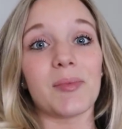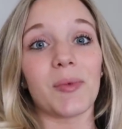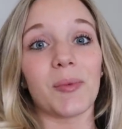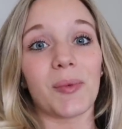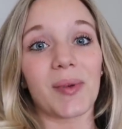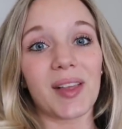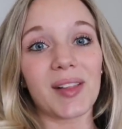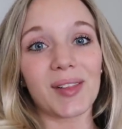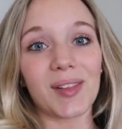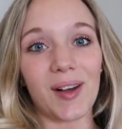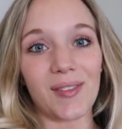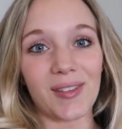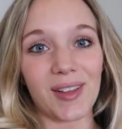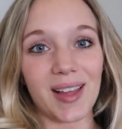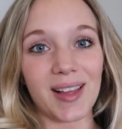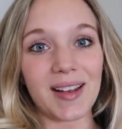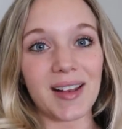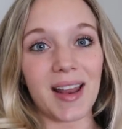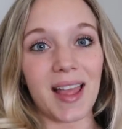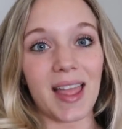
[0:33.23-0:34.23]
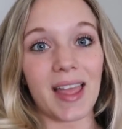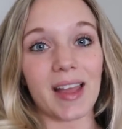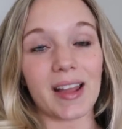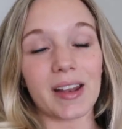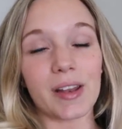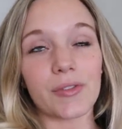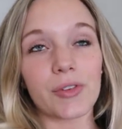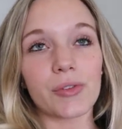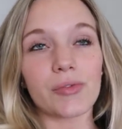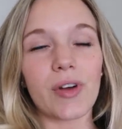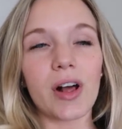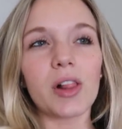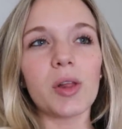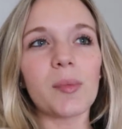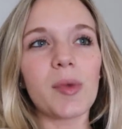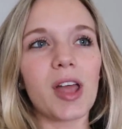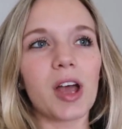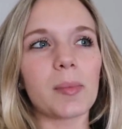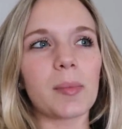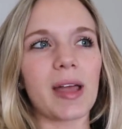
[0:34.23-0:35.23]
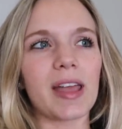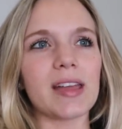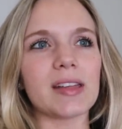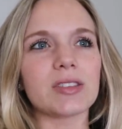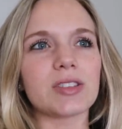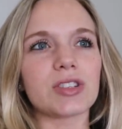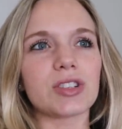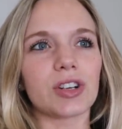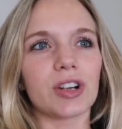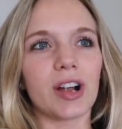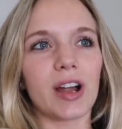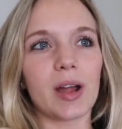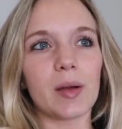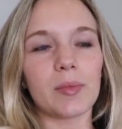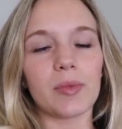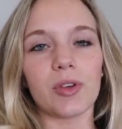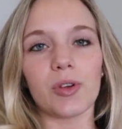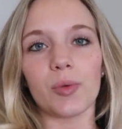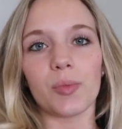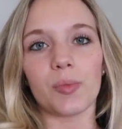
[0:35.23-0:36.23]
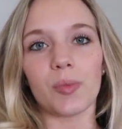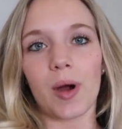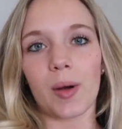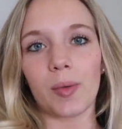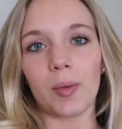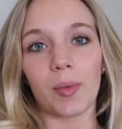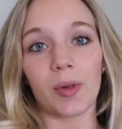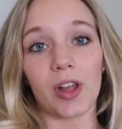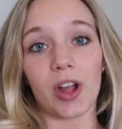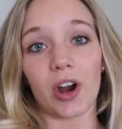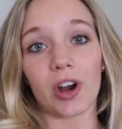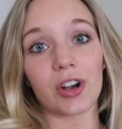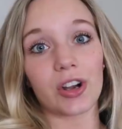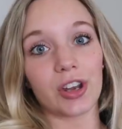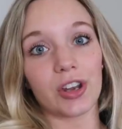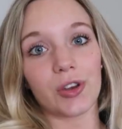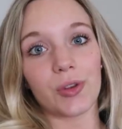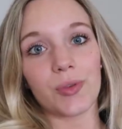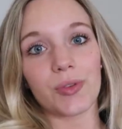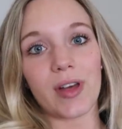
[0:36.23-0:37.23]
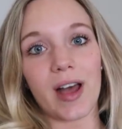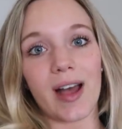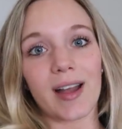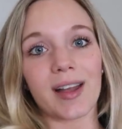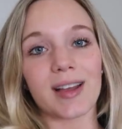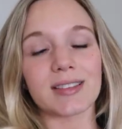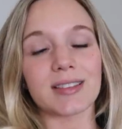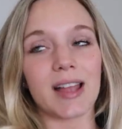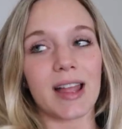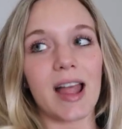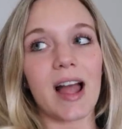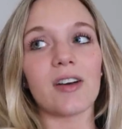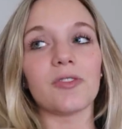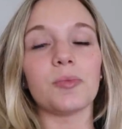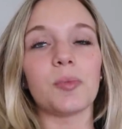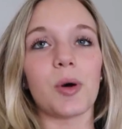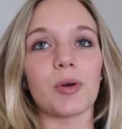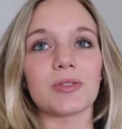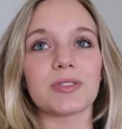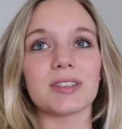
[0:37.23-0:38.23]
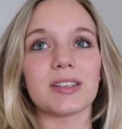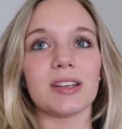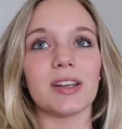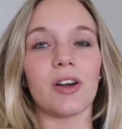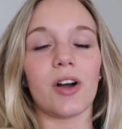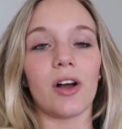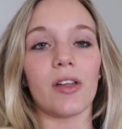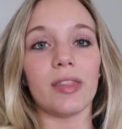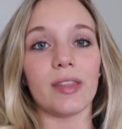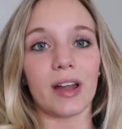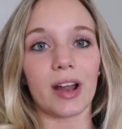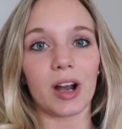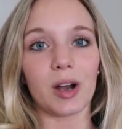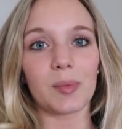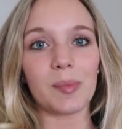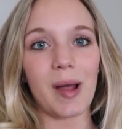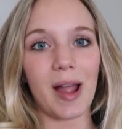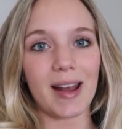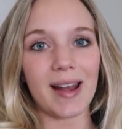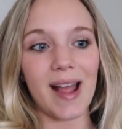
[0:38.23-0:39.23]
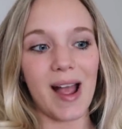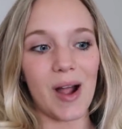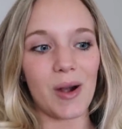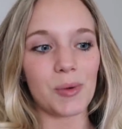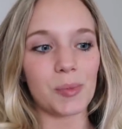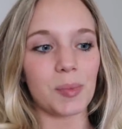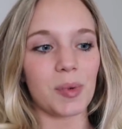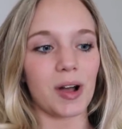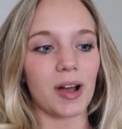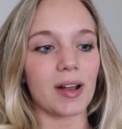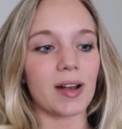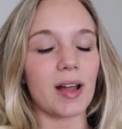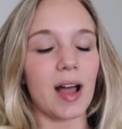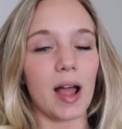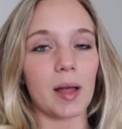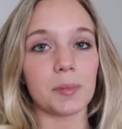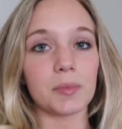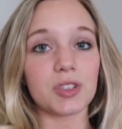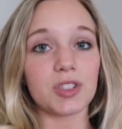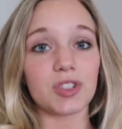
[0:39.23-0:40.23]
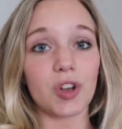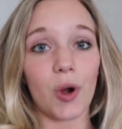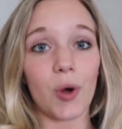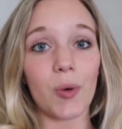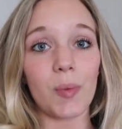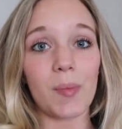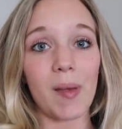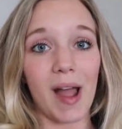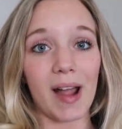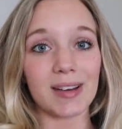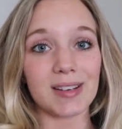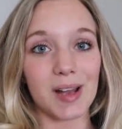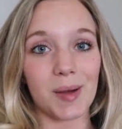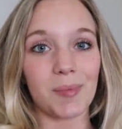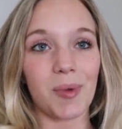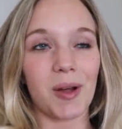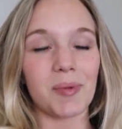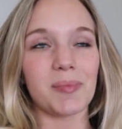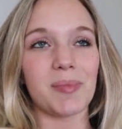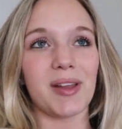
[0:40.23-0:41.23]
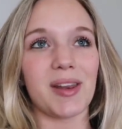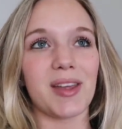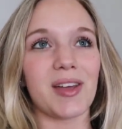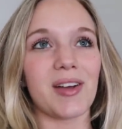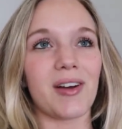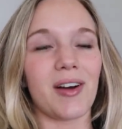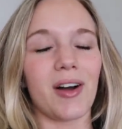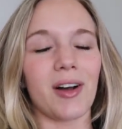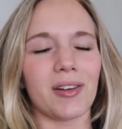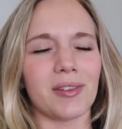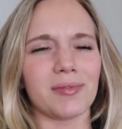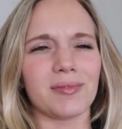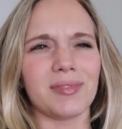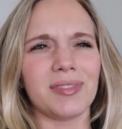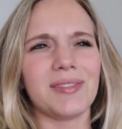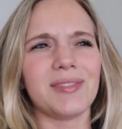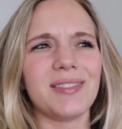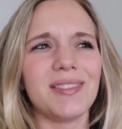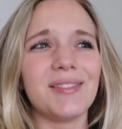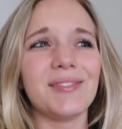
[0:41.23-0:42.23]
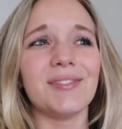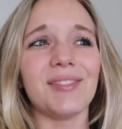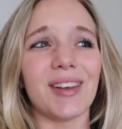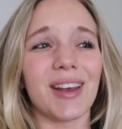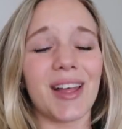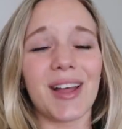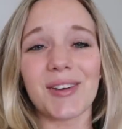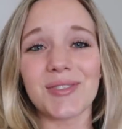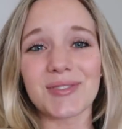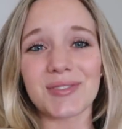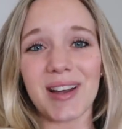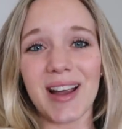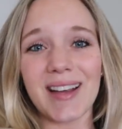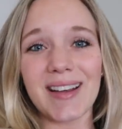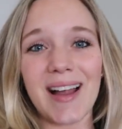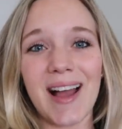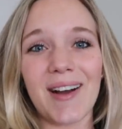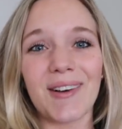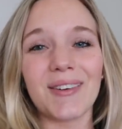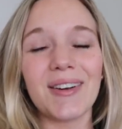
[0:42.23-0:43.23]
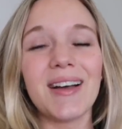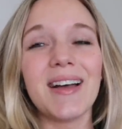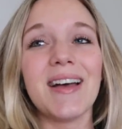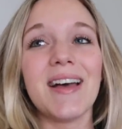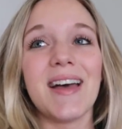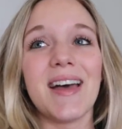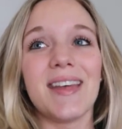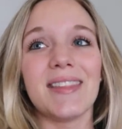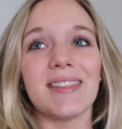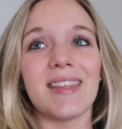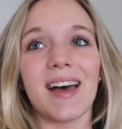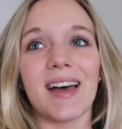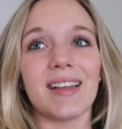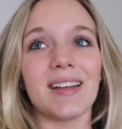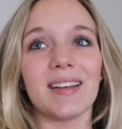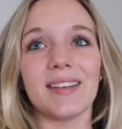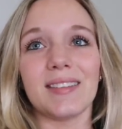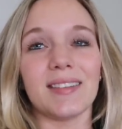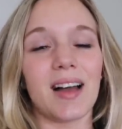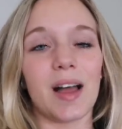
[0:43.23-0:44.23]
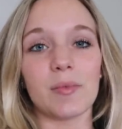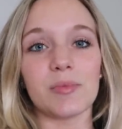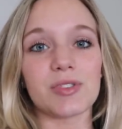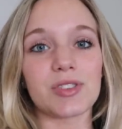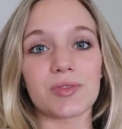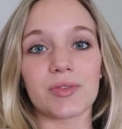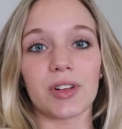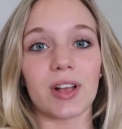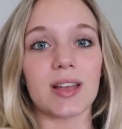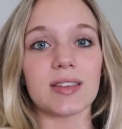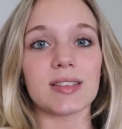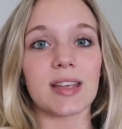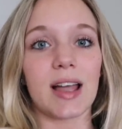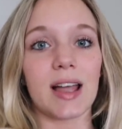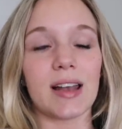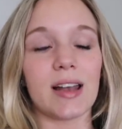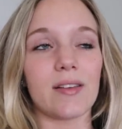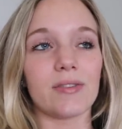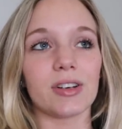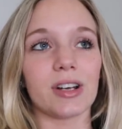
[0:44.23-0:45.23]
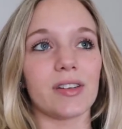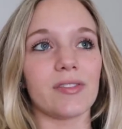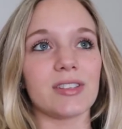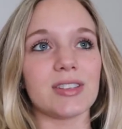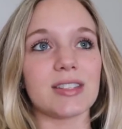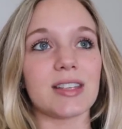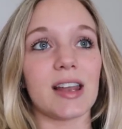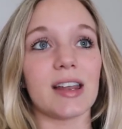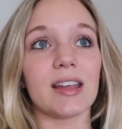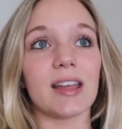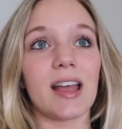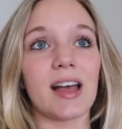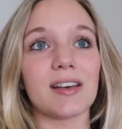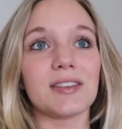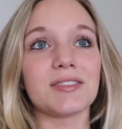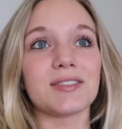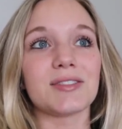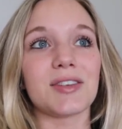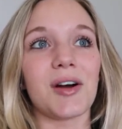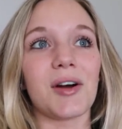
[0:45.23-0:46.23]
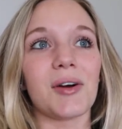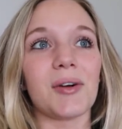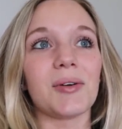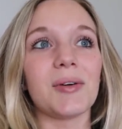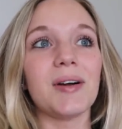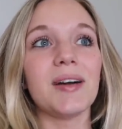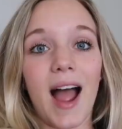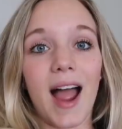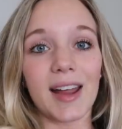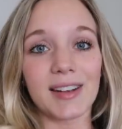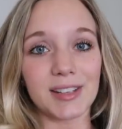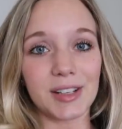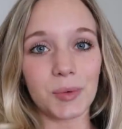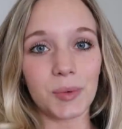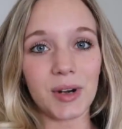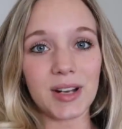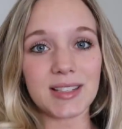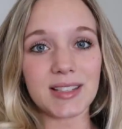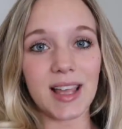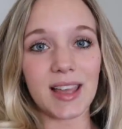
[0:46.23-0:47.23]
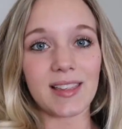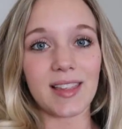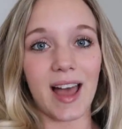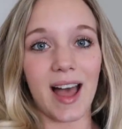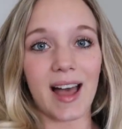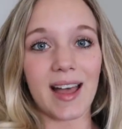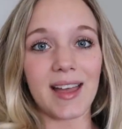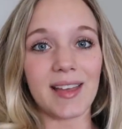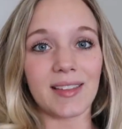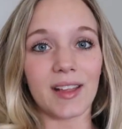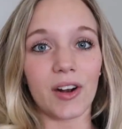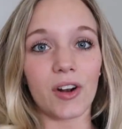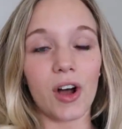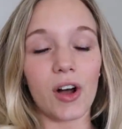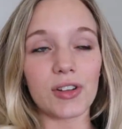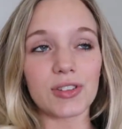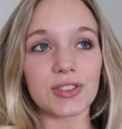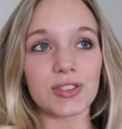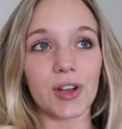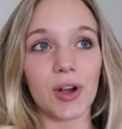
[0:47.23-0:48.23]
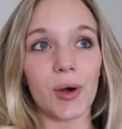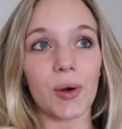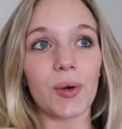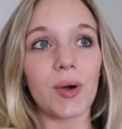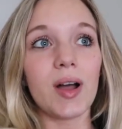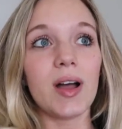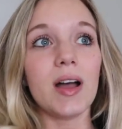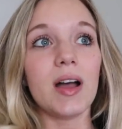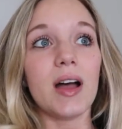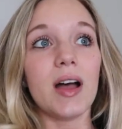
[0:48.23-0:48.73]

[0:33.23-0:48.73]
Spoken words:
we love it, and if you follow me on my Instagram, you probably already knew that because I have posted it on there by now, but I'm so backed up on videos right now that I'm just realizing I never even said it yet. So I did want to say that, and then also,